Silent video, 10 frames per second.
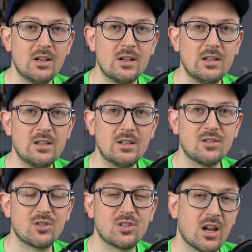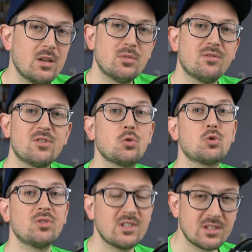in times of social
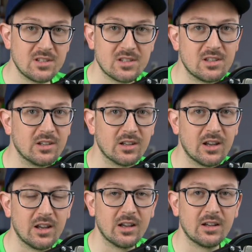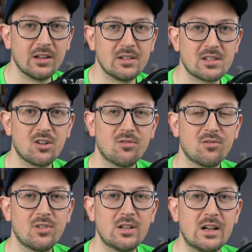distancing and
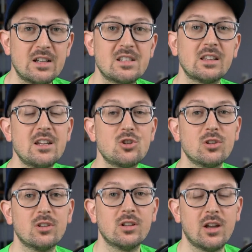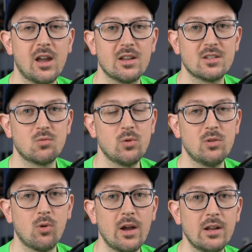self-isolation as we
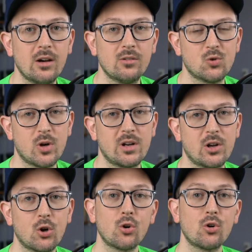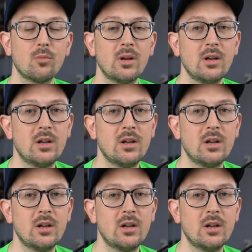ride out and try to curb